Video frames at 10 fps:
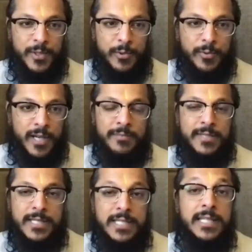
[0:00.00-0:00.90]
you will come
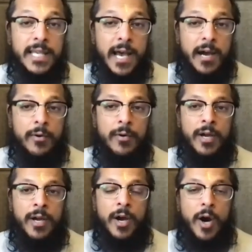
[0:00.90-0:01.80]
to see how
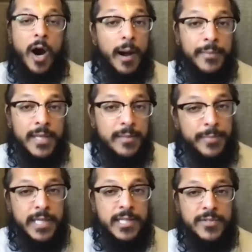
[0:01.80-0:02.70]
omni
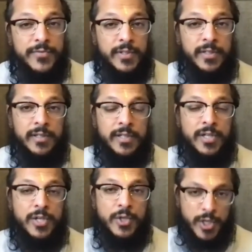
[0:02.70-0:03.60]
peaceful
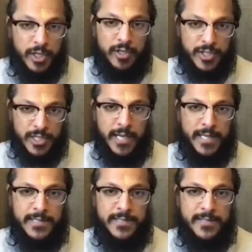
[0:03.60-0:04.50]
Sri Krishna
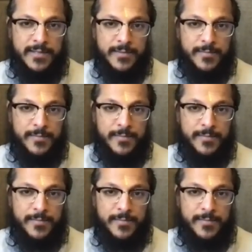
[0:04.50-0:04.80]
is.